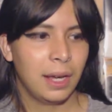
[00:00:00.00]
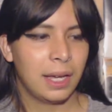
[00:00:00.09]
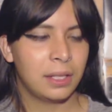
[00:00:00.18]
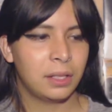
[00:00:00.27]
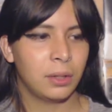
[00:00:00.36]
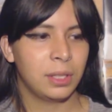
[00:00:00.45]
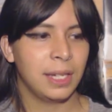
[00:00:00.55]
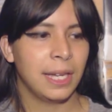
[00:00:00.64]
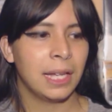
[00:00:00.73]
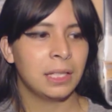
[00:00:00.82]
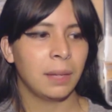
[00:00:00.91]
And so she
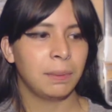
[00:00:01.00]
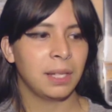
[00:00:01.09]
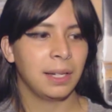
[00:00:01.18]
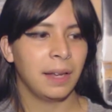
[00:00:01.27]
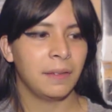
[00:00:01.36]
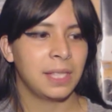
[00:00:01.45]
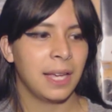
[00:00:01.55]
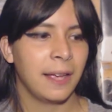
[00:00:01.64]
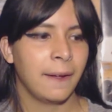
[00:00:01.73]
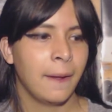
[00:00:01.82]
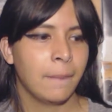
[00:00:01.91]
gets up to leave,
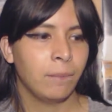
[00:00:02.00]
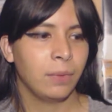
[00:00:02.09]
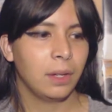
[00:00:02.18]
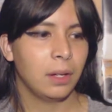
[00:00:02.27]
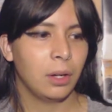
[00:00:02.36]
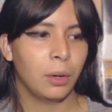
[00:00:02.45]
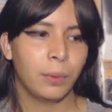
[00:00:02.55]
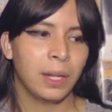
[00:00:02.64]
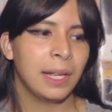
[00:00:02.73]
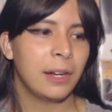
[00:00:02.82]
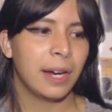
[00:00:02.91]
saying, "You're a
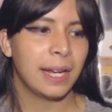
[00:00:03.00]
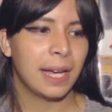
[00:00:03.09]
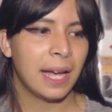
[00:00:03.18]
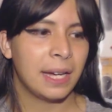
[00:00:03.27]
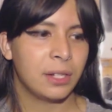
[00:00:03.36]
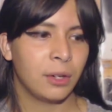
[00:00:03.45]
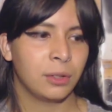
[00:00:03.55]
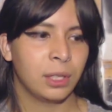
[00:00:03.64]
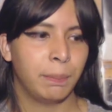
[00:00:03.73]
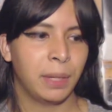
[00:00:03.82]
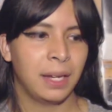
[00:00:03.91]
really great guy,
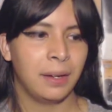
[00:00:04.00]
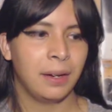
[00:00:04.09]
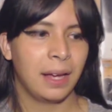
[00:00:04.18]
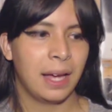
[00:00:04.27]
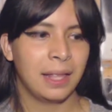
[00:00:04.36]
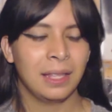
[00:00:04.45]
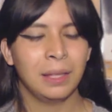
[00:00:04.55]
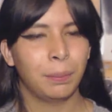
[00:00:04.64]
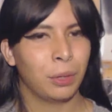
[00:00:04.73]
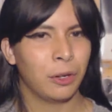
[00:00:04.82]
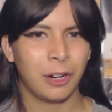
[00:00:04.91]
Jones, but I think
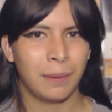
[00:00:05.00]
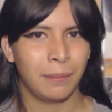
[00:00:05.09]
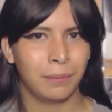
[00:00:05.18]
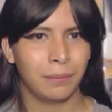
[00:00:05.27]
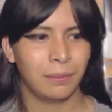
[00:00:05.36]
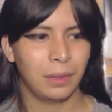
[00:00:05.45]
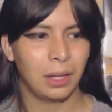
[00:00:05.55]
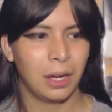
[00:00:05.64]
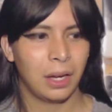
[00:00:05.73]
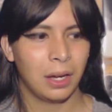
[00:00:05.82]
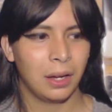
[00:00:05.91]
the program
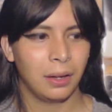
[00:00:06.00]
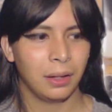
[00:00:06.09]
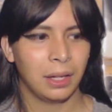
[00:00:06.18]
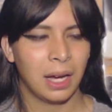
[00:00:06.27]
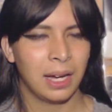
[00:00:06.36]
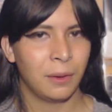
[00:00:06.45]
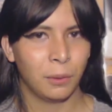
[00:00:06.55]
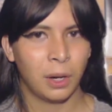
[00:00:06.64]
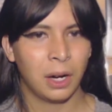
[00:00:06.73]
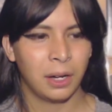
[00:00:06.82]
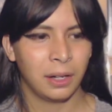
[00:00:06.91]
got it
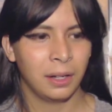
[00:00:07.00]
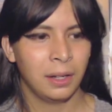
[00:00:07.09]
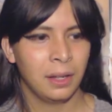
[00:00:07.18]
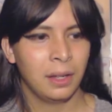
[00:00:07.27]
wrong."